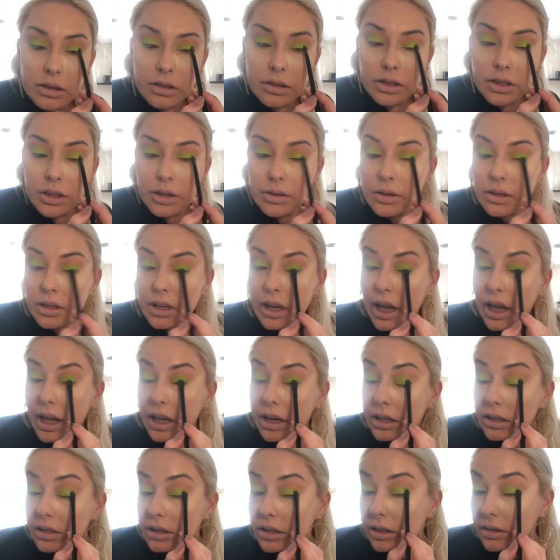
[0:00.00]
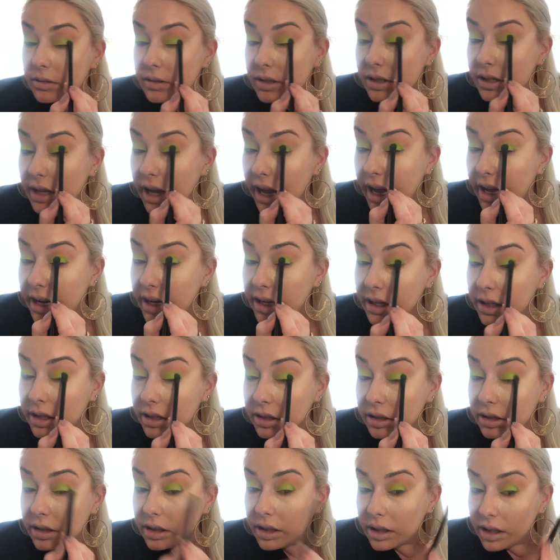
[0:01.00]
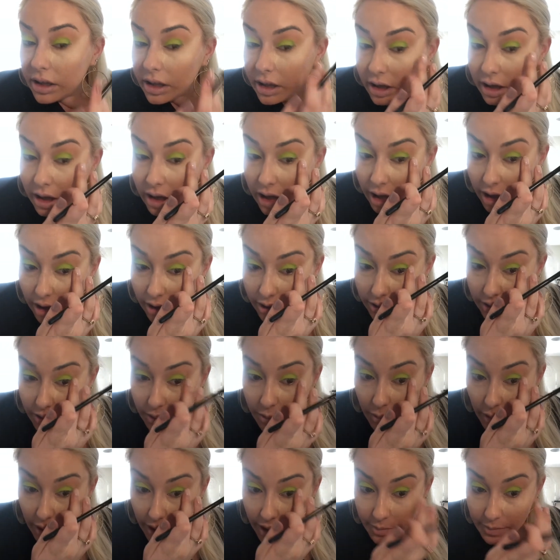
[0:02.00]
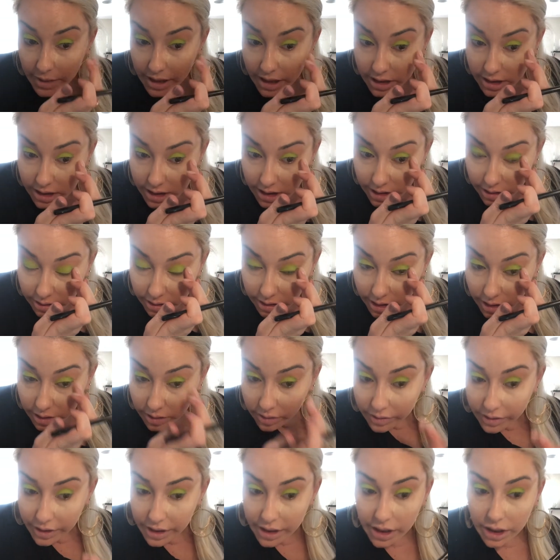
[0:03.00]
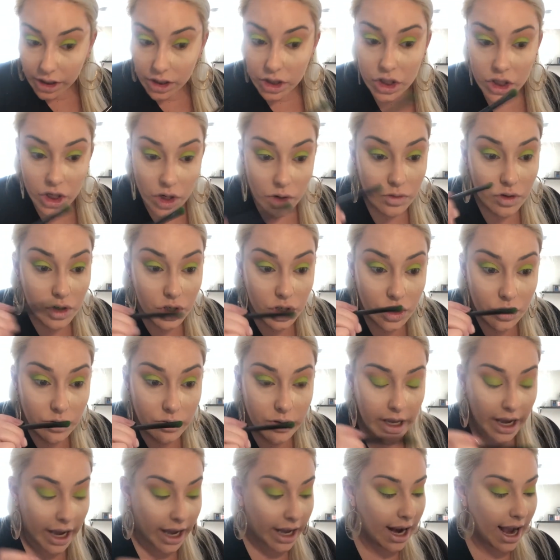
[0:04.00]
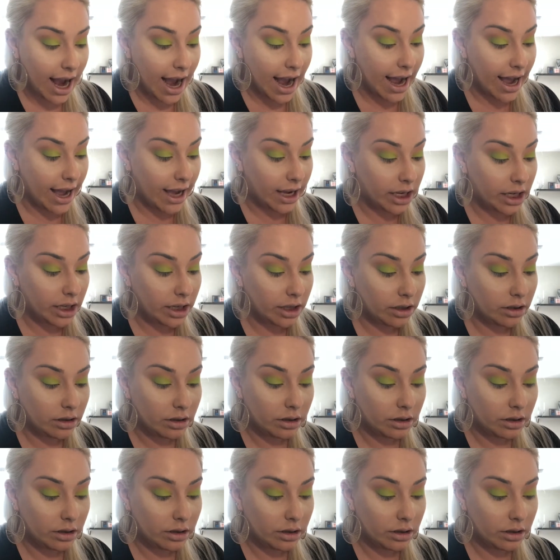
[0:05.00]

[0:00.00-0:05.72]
So yeah, it is though, it's adding, although why am I tearing over here? Don't do that, eye.